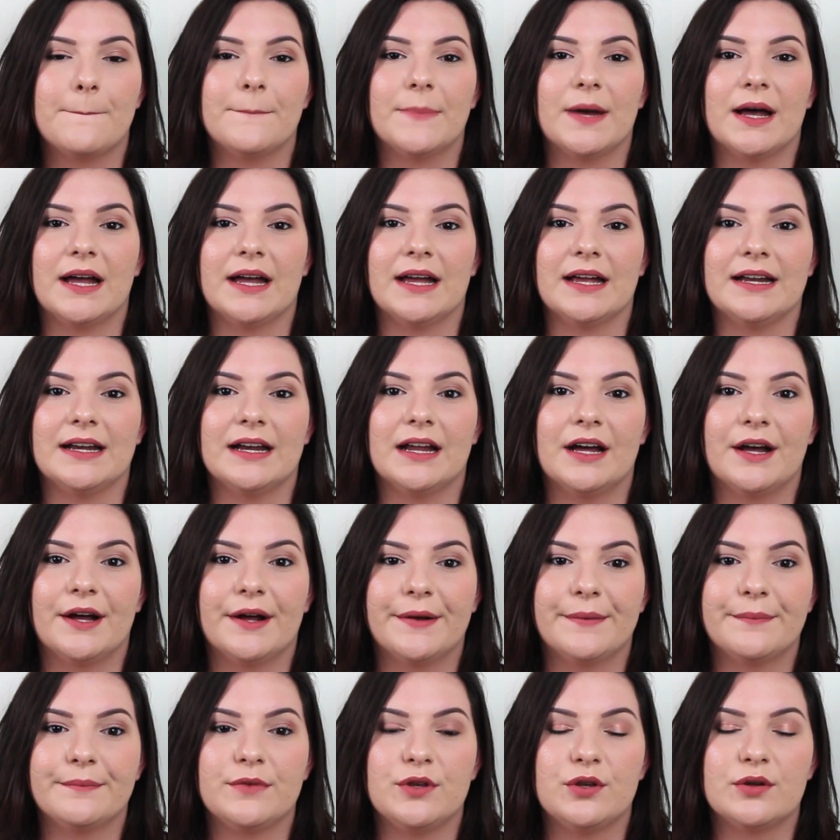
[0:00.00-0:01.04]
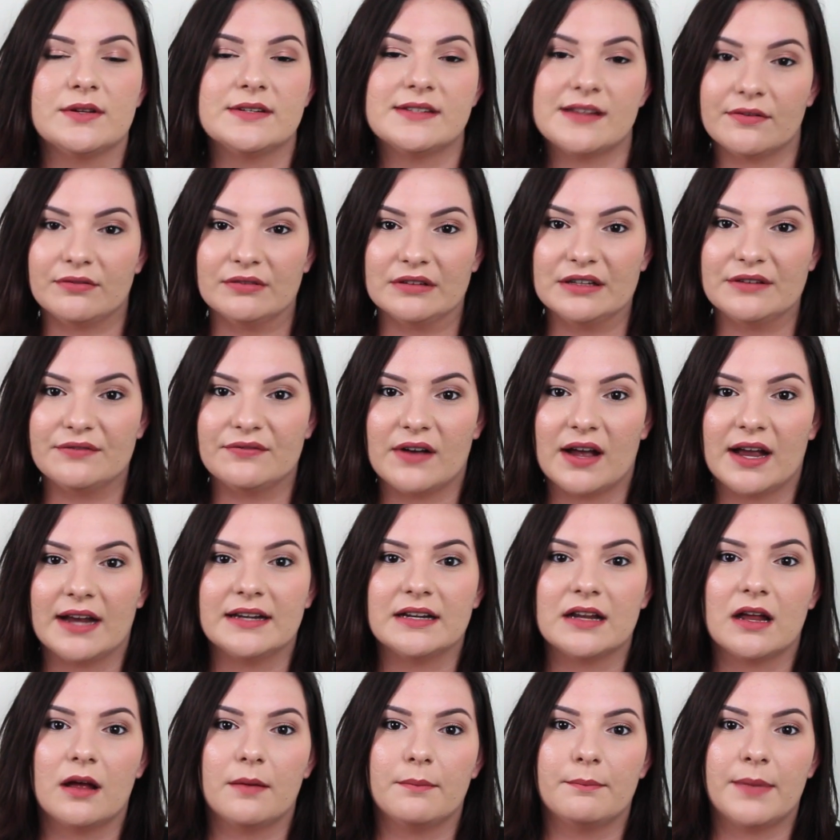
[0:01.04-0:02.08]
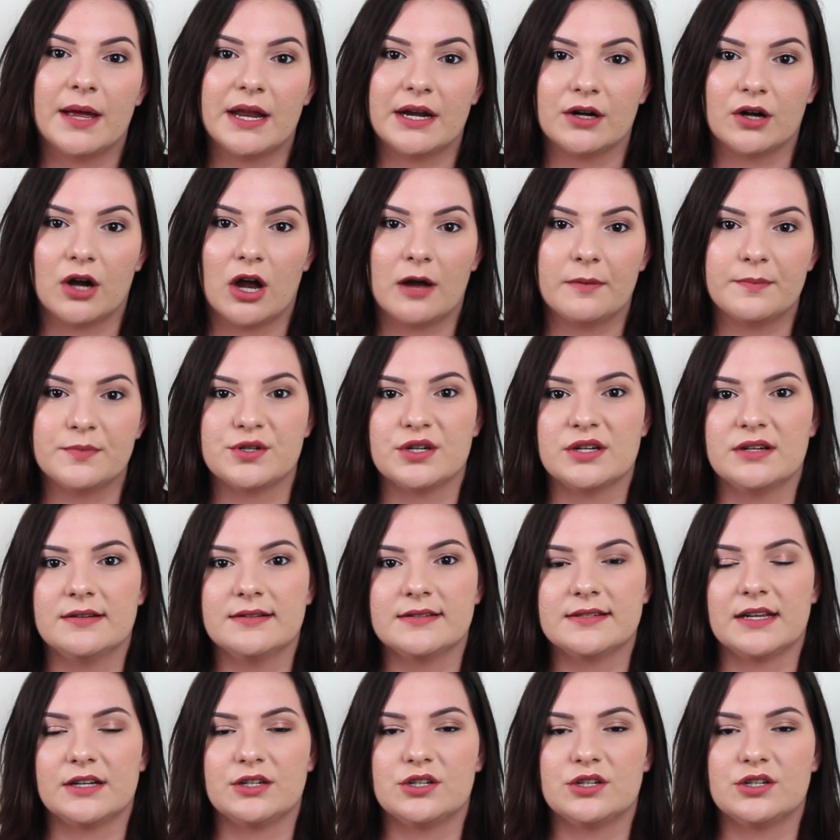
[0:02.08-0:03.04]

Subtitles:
but you can definitely find better options,